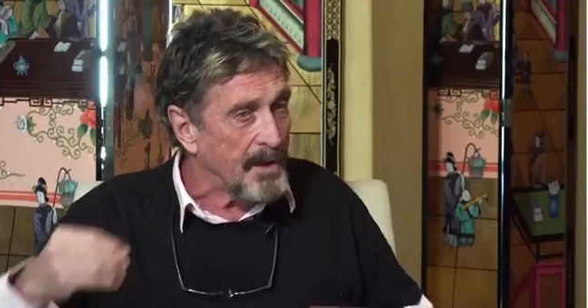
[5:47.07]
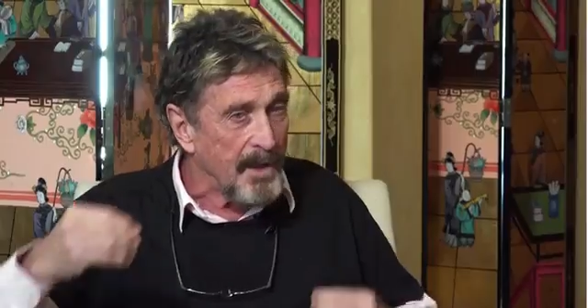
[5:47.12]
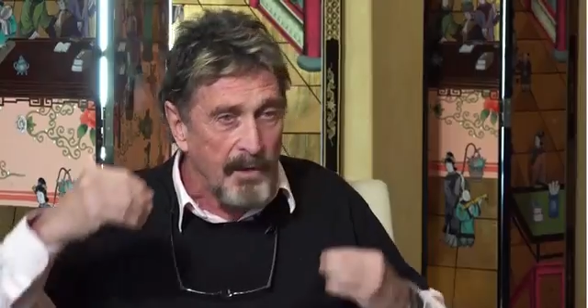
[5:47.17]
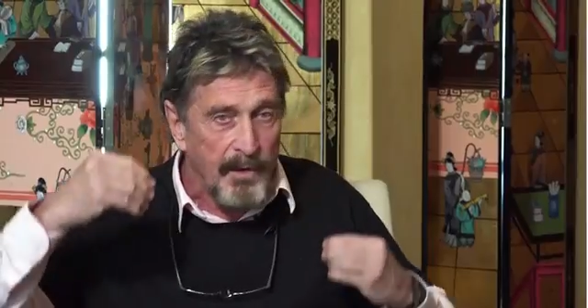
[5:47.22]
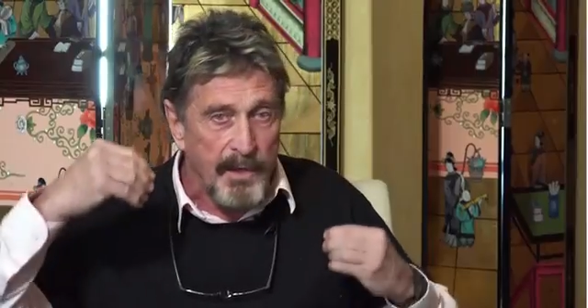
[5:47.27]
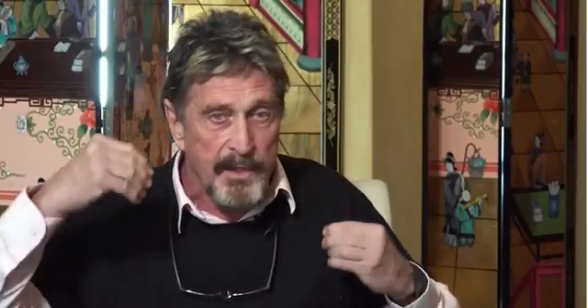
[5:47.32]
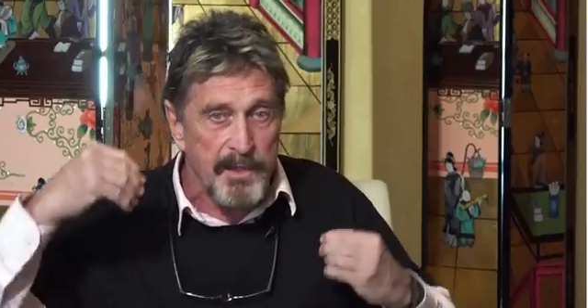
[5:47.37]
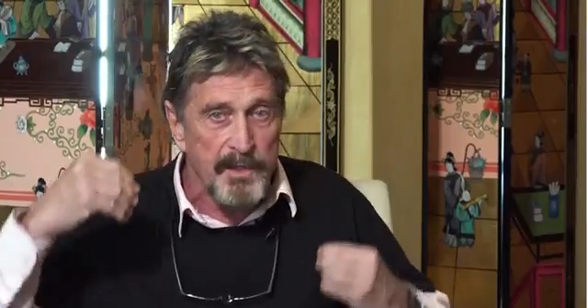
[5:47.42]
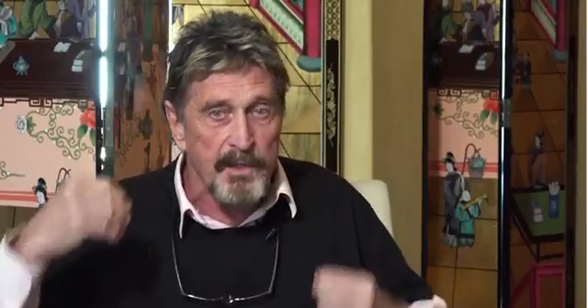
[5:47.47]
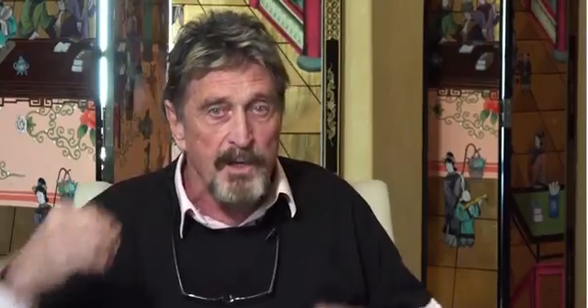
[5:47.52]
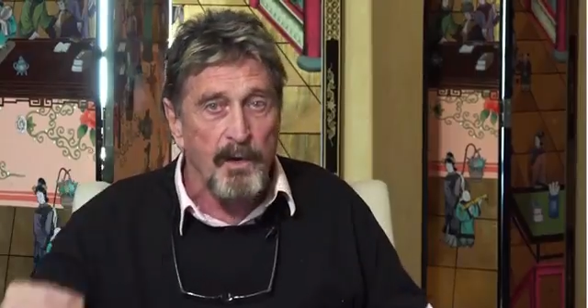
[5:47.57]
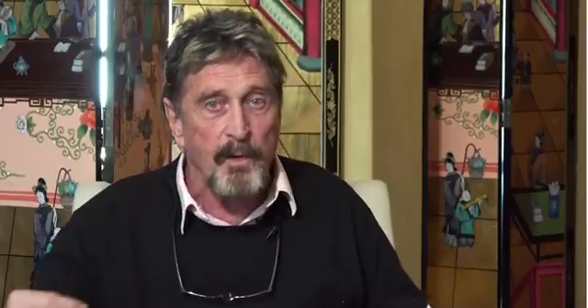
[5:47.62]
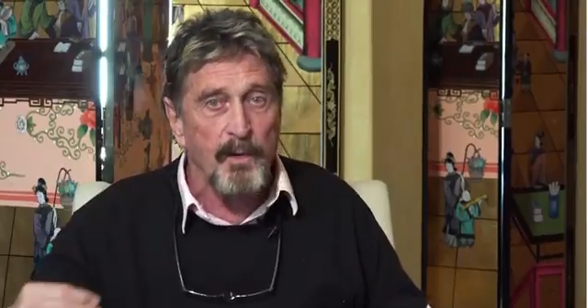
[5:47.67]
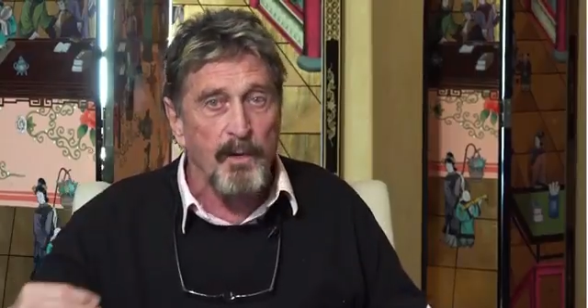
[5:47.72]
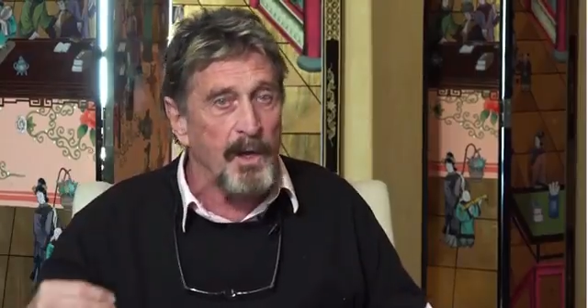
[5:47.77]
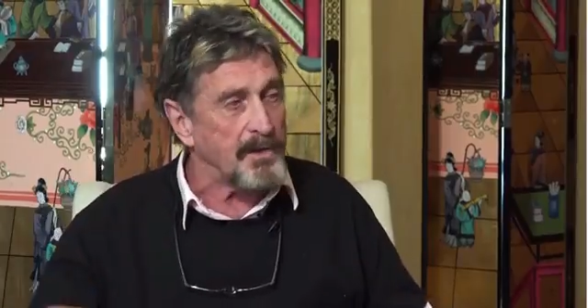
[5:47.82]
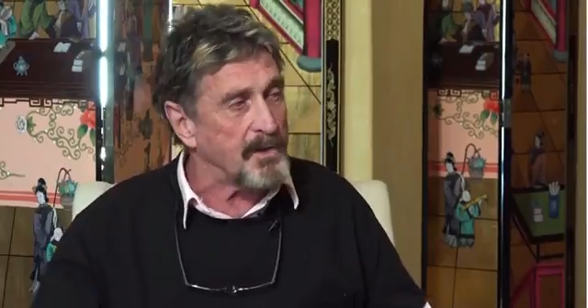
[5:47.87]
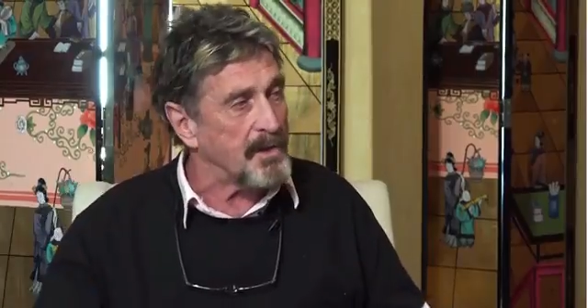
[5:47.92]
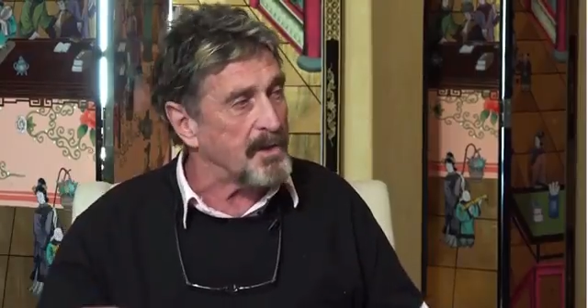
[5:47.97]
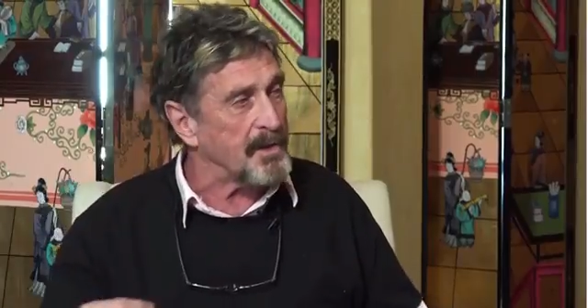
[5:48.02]
There is no
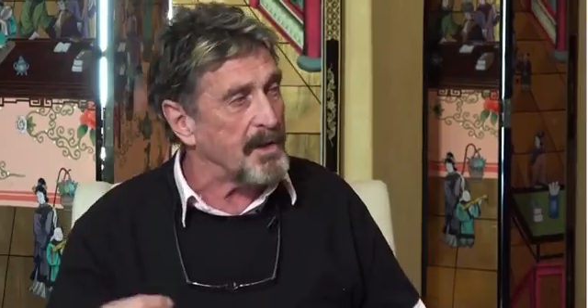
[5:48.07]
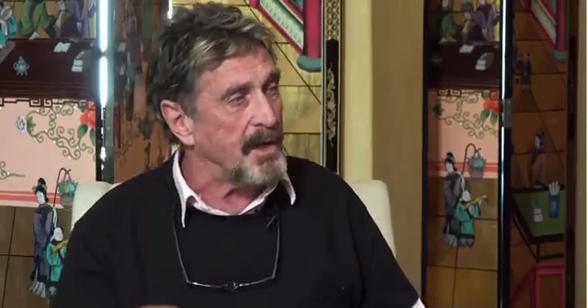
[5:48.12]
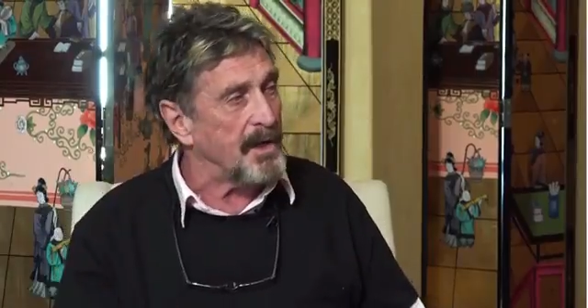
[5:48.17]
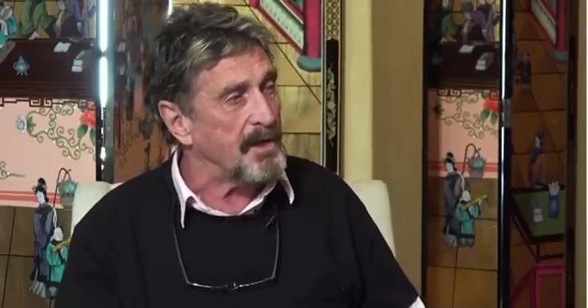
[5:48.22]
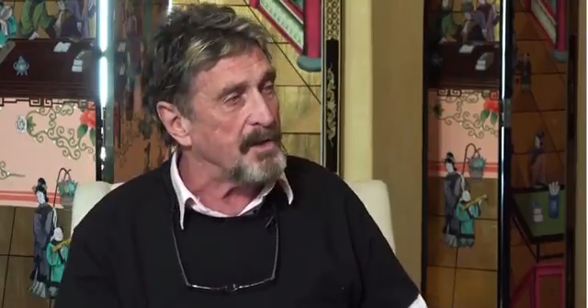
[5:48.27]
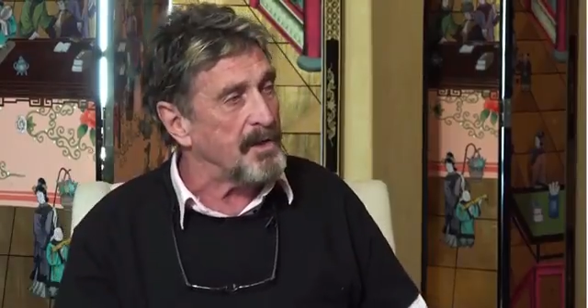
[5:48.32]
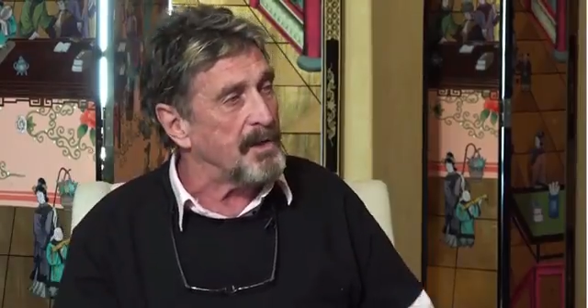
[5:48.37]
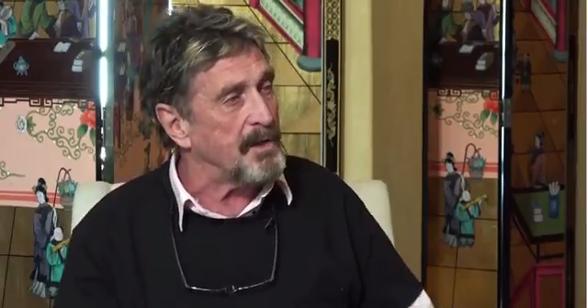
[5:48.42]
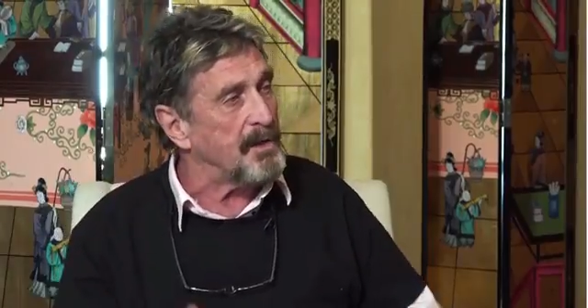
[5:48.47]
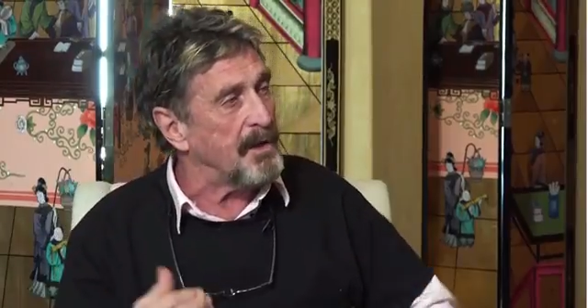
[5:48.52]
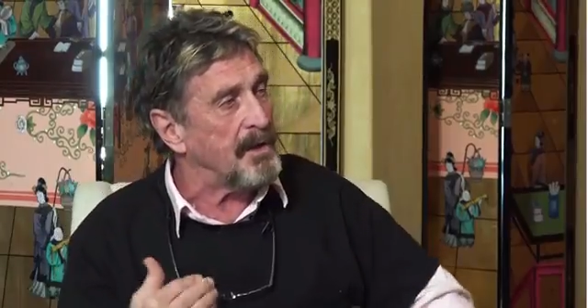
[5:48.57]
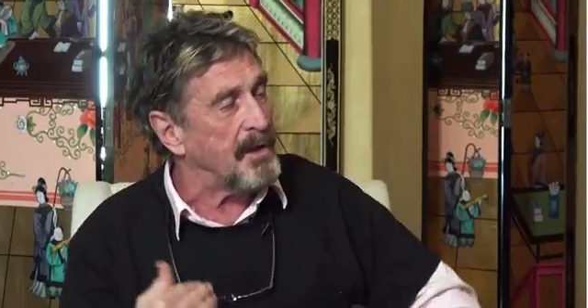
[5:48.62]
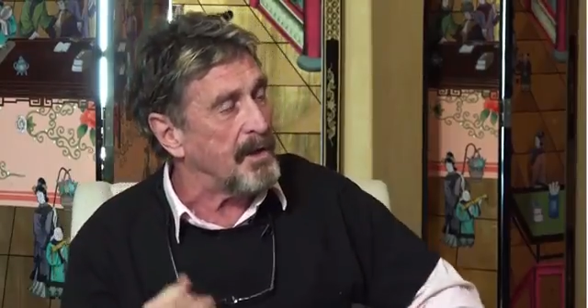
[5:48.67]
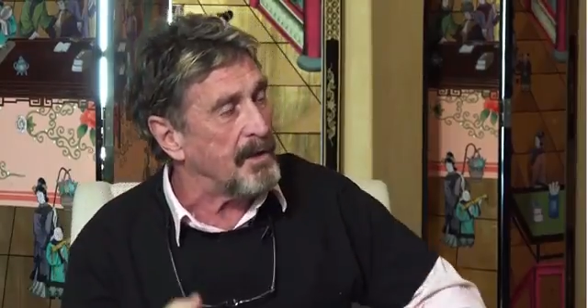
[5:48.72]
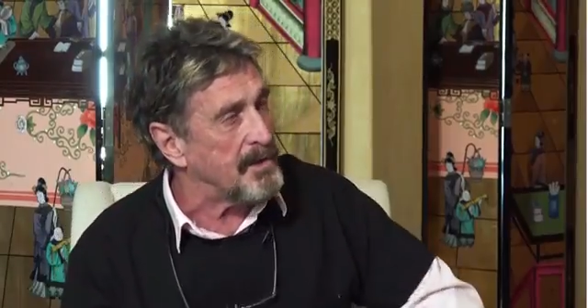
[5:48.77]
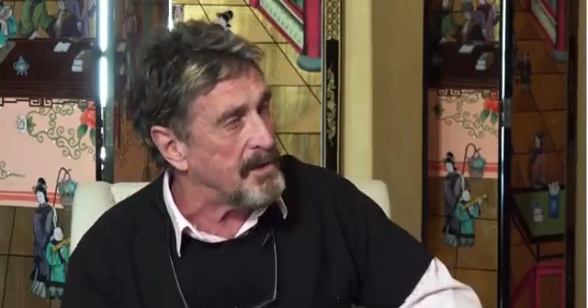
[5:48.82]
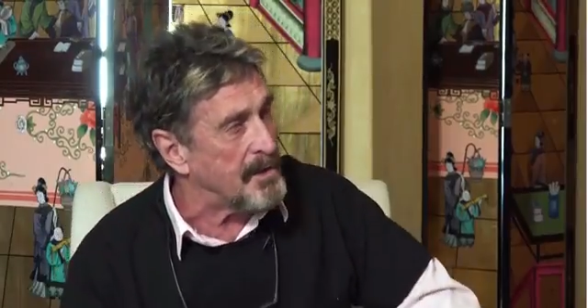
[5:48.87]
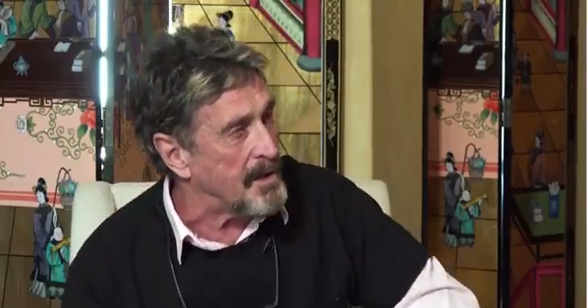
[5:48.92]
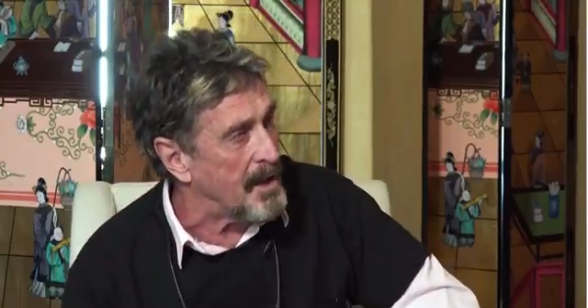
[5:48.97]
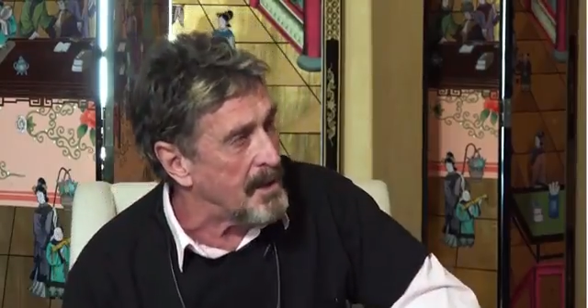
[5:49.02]
legislation that
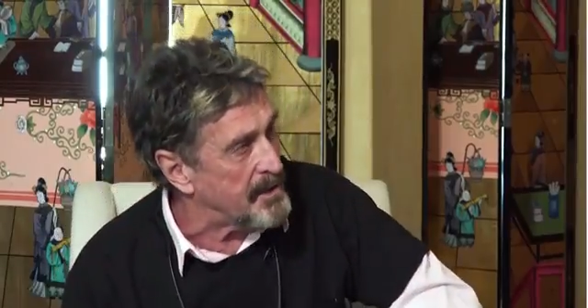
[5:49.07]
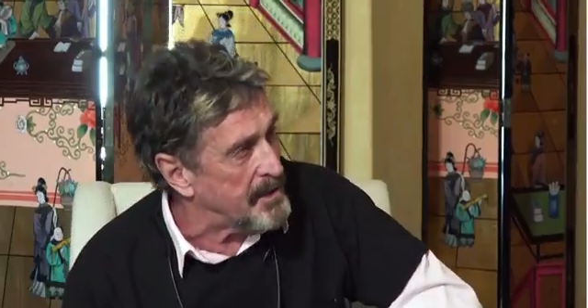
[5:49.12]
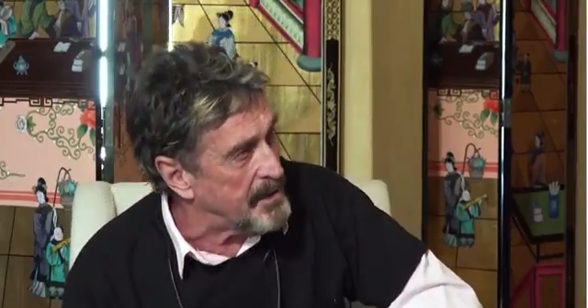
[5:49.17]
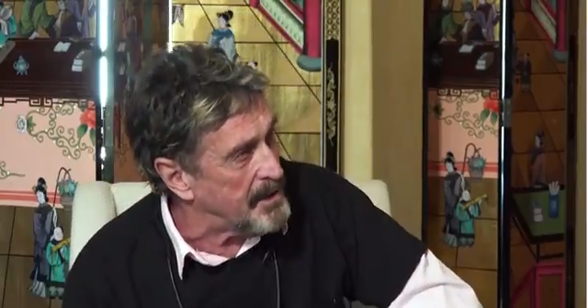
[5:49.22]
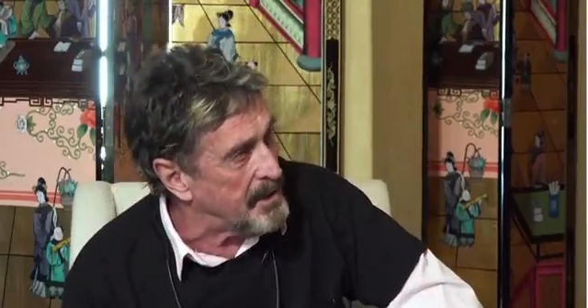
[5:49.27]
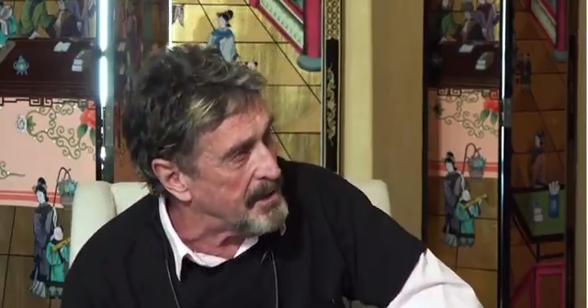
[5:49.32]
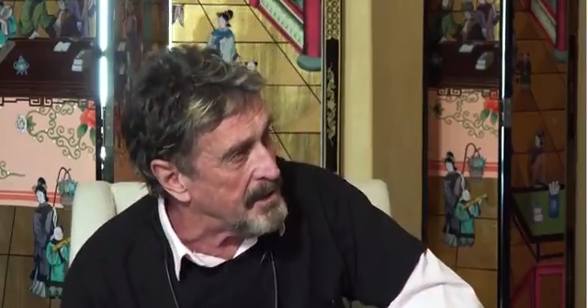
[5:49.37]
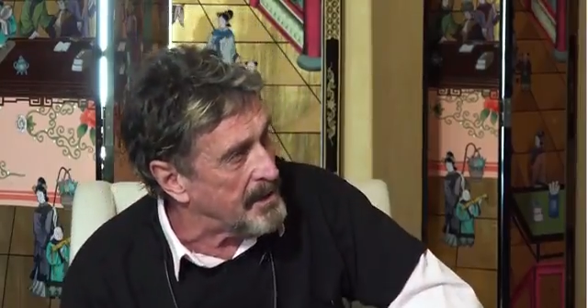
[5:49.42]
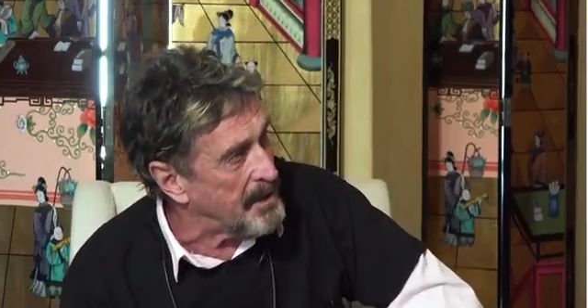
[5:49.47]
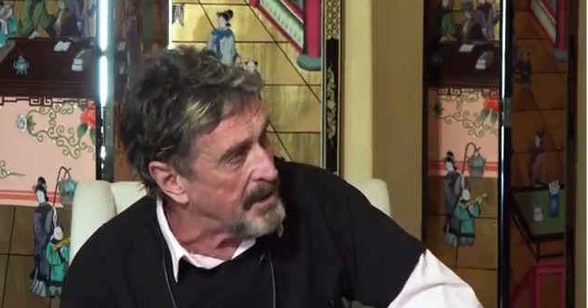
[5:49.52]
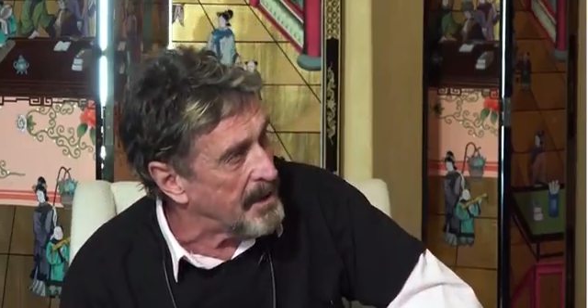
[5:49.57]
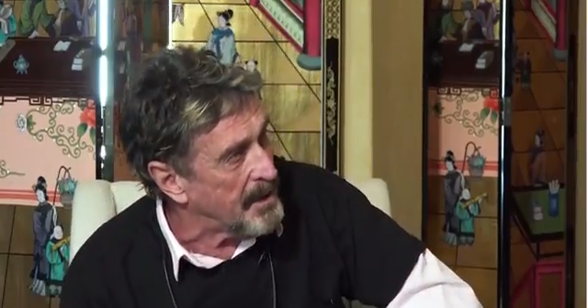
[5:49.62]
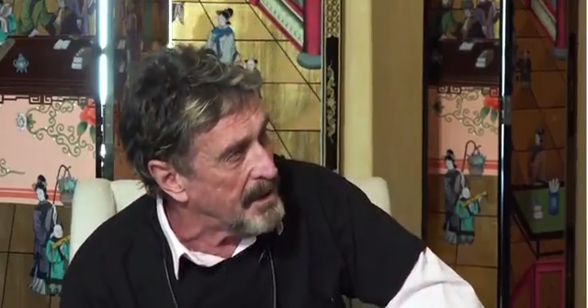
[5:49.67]
can touch it.